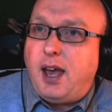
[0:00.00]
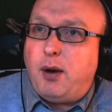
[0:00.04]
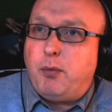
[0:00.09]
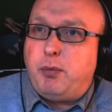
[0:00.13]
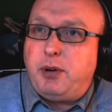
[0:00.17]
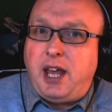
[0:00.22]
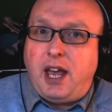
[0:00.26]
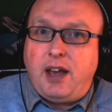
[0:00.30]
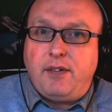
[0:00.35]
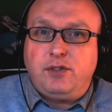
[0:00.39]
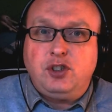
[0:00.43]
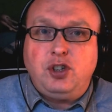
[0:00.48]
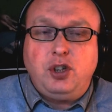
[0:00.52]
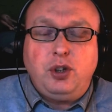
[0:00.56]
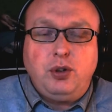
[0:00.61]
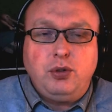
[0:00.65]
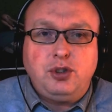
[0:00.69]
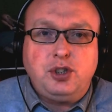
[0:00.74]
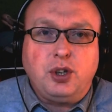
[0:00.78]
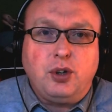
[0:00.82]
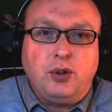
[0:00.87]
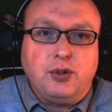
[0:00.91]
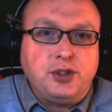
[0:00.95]
We have
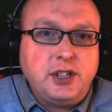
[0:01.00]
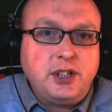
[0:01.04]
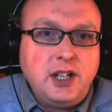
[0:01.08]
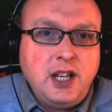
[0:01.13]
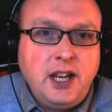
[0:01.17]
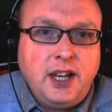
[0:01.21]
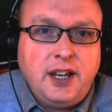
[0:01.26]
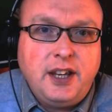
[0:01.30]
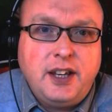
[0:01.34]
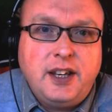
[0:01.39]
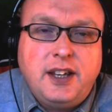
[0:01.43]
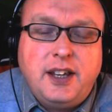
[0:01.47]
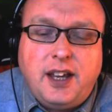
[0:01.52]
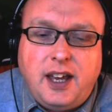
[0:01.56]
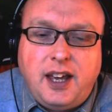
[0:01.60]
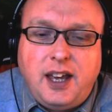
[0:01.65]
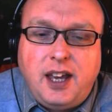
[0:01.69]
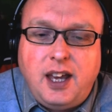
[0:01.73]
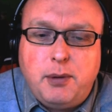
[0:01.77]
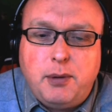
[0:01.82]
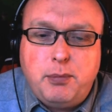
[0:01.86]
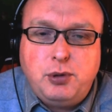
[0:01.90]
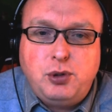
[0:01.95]
2 children
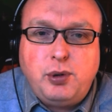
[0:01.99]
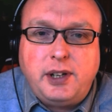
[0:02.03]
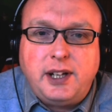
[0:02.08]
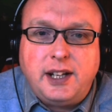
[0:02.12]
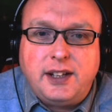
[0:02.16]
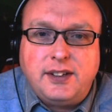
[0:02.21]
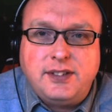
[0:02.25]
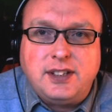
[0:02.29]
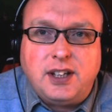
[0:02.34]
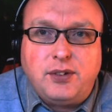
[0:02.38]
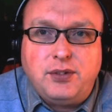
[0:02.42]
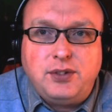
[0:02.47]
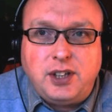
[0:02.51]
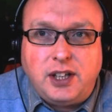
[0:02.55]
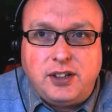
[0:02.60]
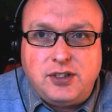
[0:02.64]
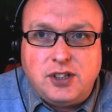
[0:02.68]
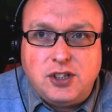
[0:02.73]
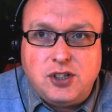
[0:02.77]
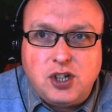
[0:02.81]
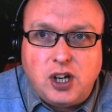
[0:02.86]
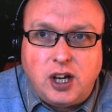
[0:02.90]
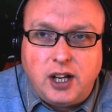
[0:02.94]
between ourselves,
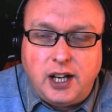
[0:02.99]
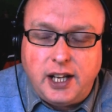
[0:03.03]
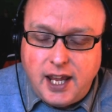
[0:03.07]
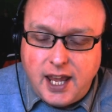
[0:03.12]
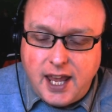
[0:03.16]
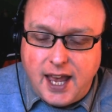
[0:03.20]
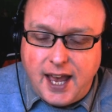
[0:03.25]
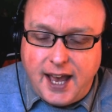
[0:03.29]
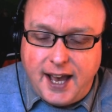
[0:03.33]
Daisy and Charlie.